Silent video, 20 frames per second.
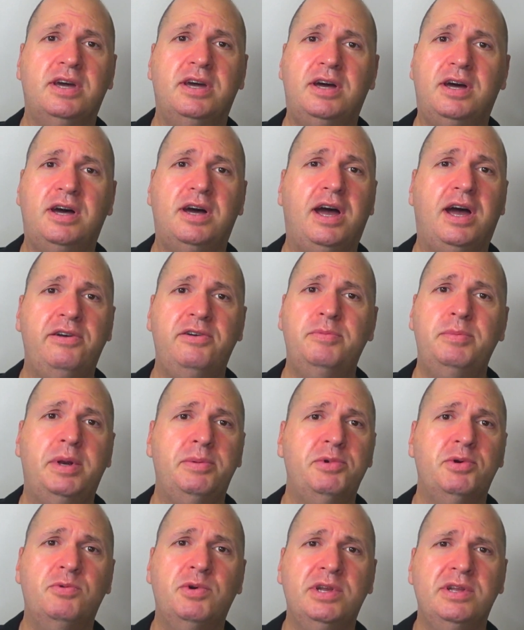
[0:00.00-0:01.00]
I
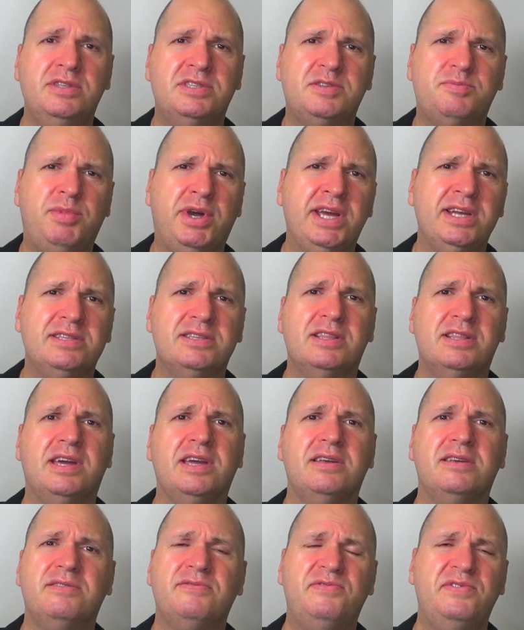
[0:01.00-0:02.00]
remember when it spiked to
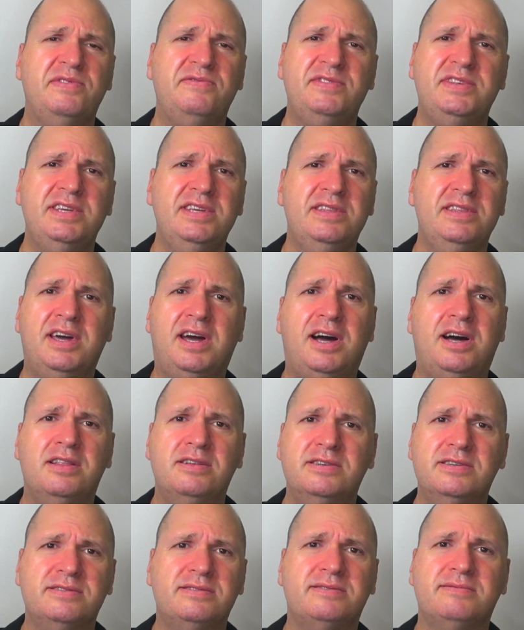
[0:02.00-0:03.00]
like
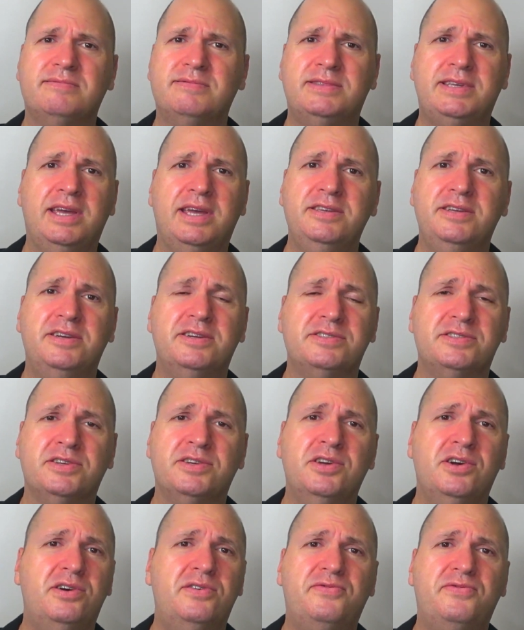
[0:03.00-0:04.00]
$15 10 years
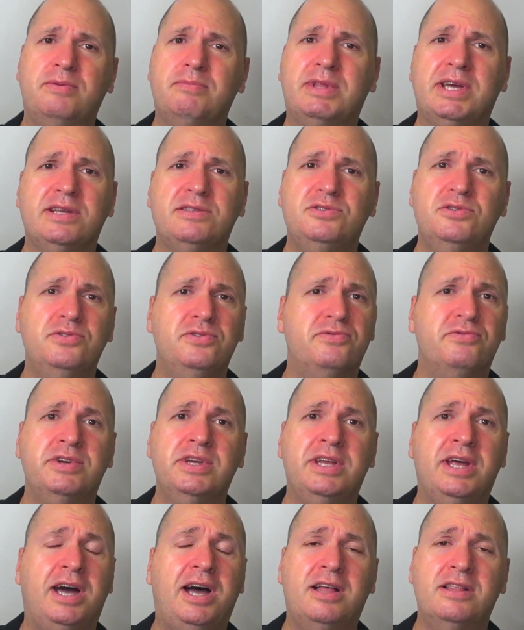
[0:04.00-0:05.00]
ago from like
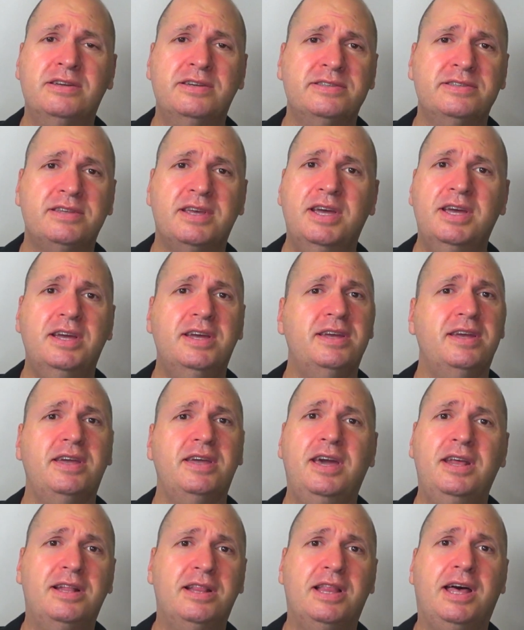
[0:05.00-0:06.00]
$2-3,
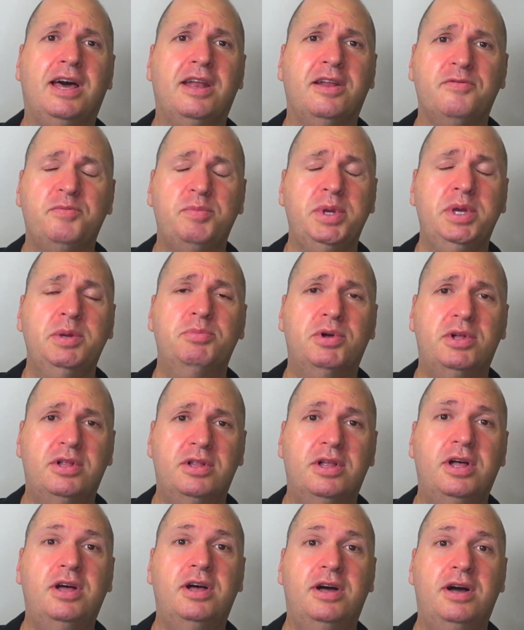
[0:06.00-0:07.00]
and a lot of
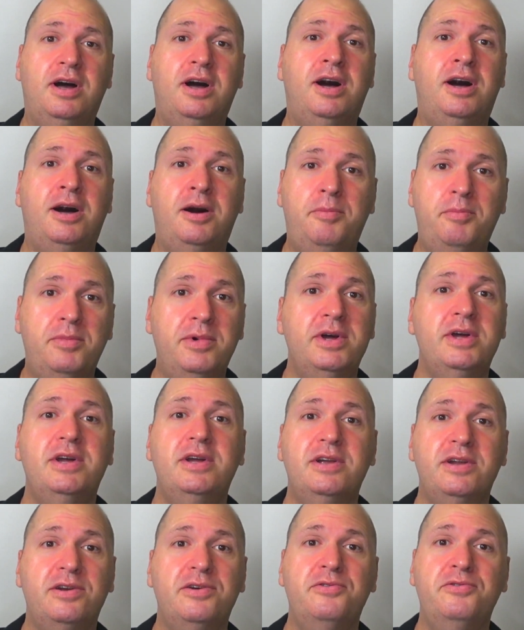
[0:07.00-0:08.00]
people
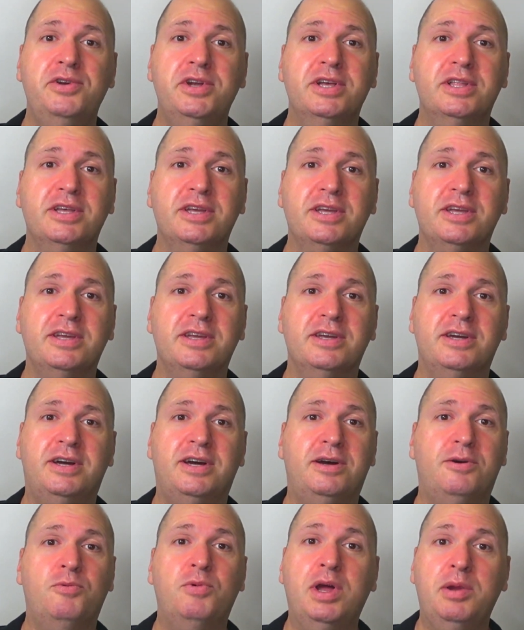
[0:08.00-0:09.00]
really
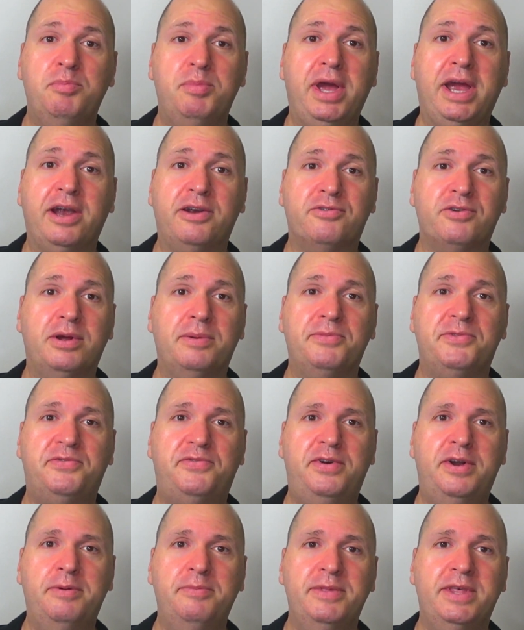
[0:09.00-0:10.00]
went bankrupt
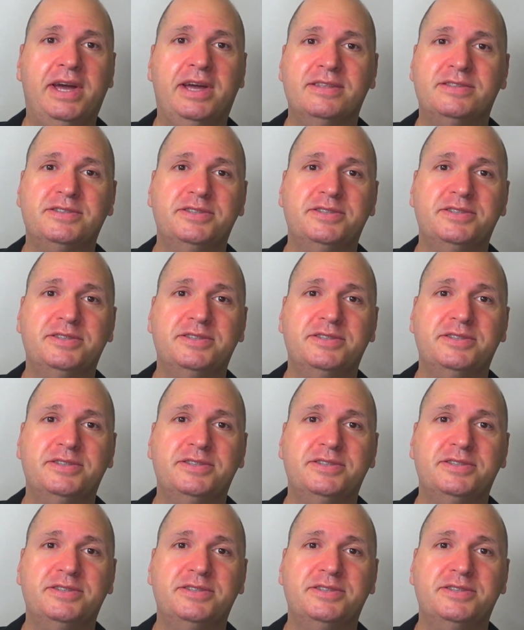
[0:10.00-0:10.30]
from that.